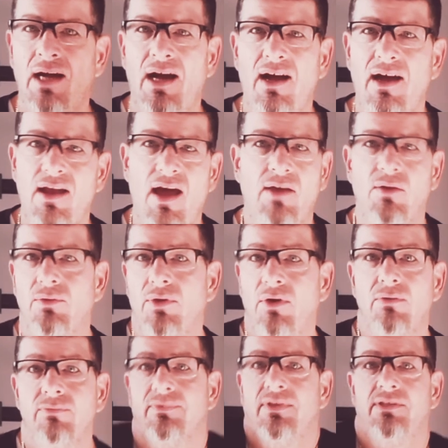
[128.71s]
I, I don't
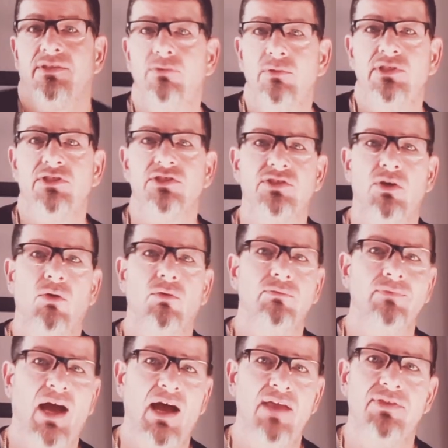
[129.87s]
know. To each his own.
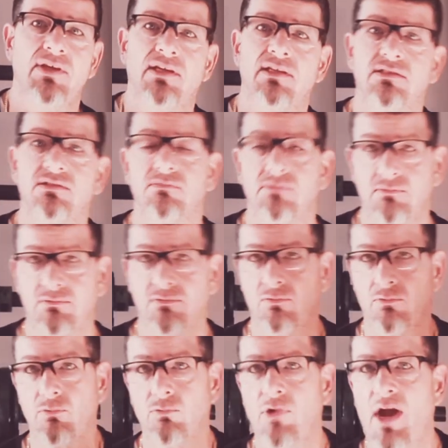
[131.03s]
I think it
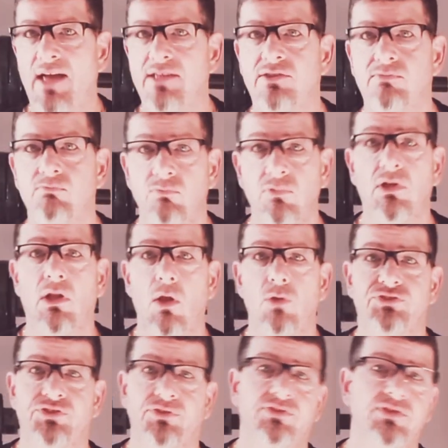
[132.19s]
rides
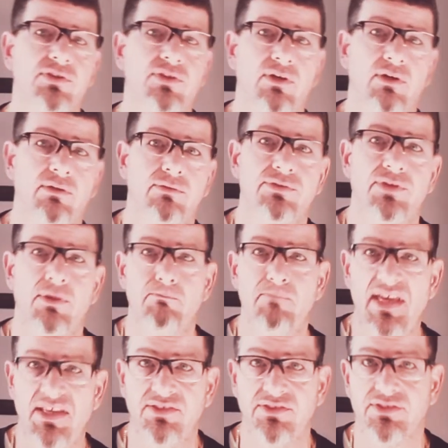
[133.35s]
closer to the, the
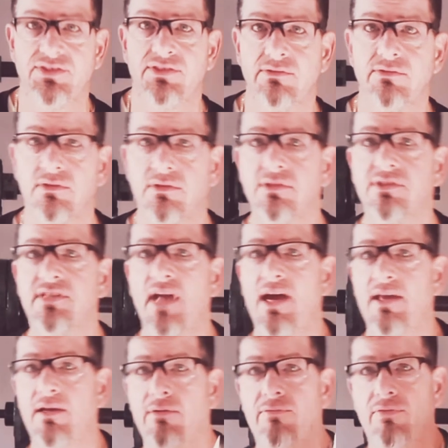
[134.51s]
men's side of the